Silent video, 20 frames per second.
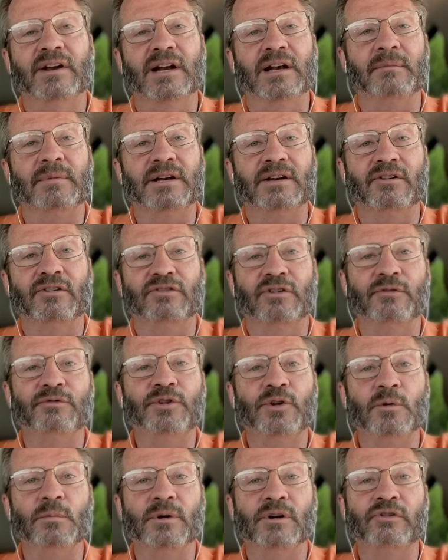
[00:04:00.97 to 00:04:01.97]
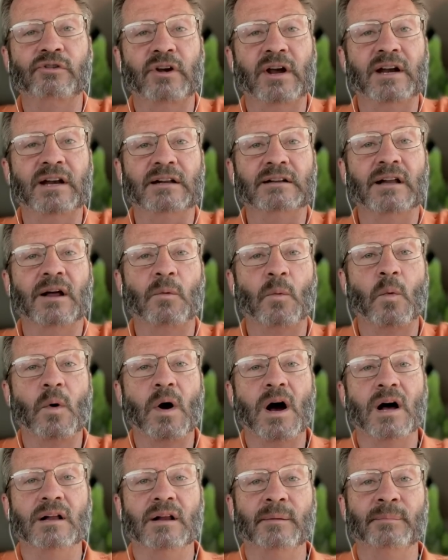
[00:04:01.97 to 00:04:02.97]
to be just a few machete
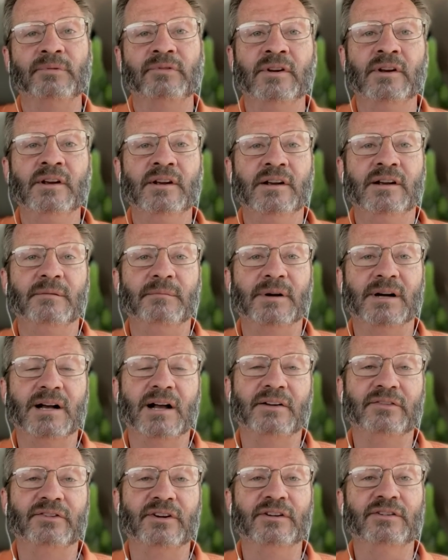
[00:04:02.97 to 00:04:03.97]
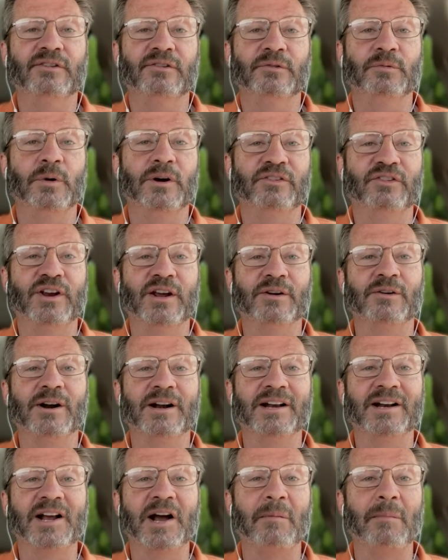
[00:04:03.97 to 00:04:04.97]
wallops because this is what's getting
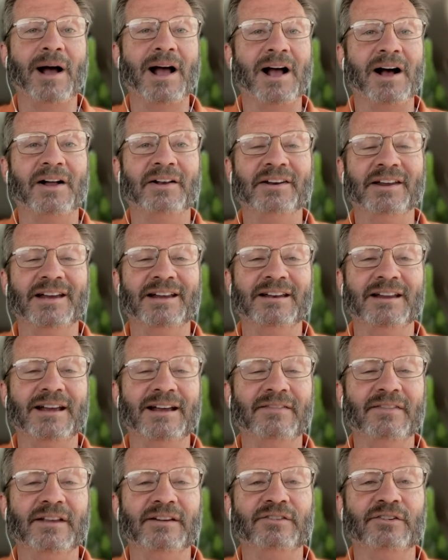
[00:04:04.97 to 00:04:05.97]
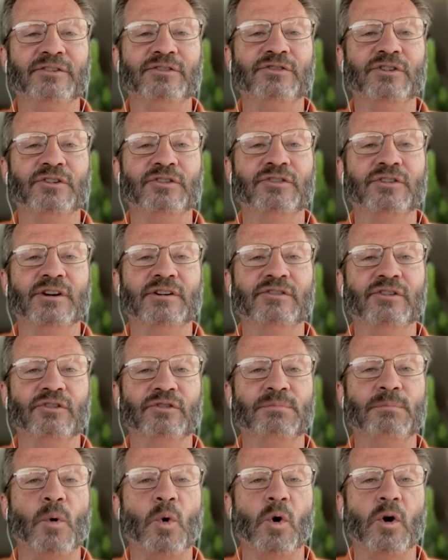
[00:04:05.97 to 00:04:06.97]
ready to come out, and and this is just
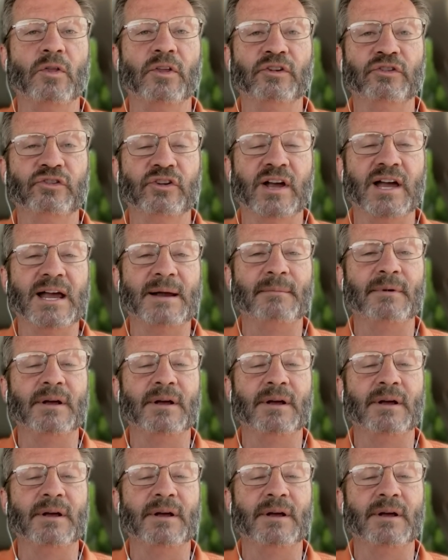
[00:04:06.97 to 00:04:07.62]
just more of and the same. And that is